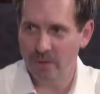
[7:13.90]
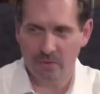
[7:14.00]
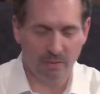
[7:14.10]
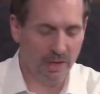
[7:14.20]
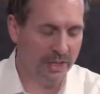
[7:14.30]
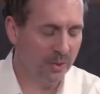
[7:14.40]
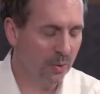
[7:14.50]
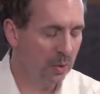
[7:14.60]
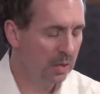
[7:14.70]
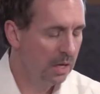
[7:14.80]
was really
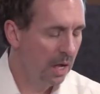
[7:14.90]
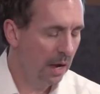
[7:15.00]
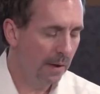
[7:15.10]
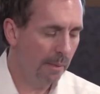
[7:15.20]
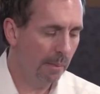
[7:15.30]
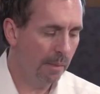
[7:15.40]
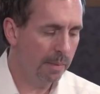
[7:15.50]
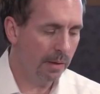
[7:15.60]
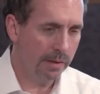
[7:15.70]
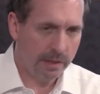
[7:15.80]
cool.
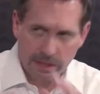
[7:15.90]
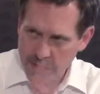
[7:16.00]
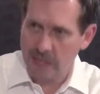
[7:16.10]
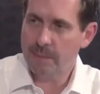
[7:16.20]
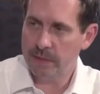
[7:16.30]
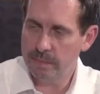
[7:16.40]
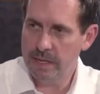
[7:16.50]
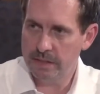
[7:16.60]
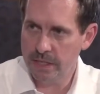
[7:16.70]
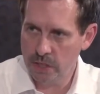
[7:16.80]
But let's talk about the
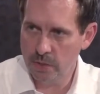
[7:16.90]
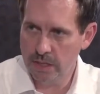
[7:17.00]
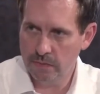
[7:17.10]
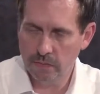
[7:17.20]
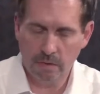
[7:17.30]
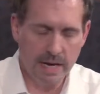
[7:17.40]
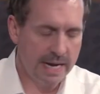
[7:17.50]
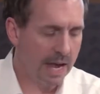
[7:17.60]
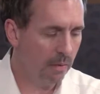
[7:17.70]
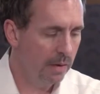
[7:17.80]
piece that you did for right
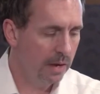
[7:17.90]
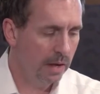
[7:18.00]
now.